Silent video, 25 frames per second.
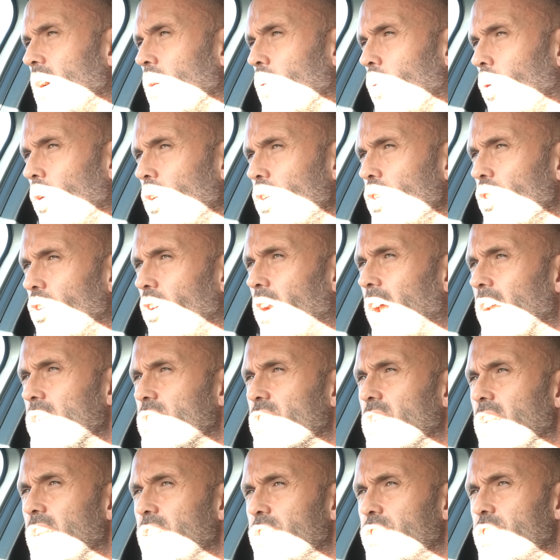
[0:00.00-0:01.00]
What you're
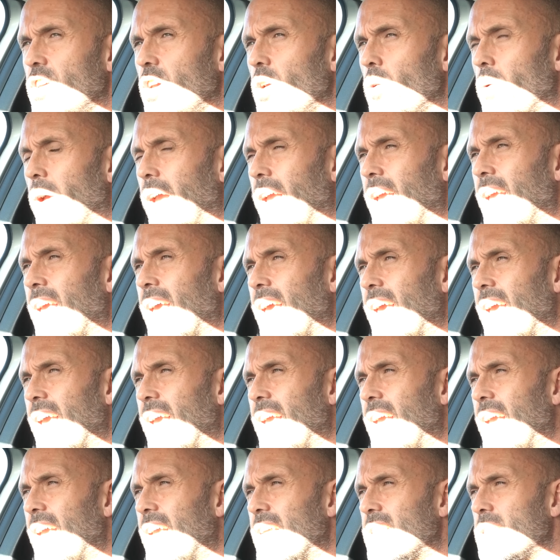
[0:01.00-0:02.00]
actually doing
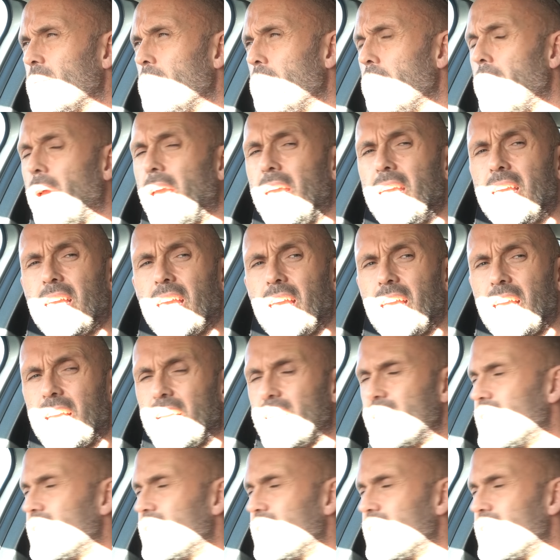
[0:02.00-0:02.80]
is making it